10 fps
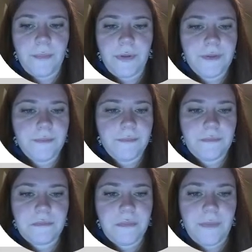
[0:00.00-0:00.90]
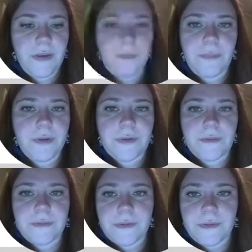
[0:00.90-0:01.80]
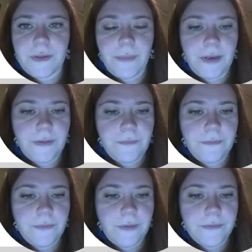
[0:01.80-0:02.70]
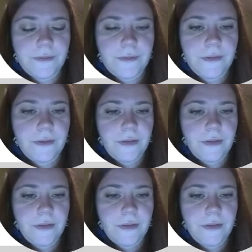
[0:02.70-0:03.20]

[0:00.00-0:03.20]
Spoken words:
put some on the front.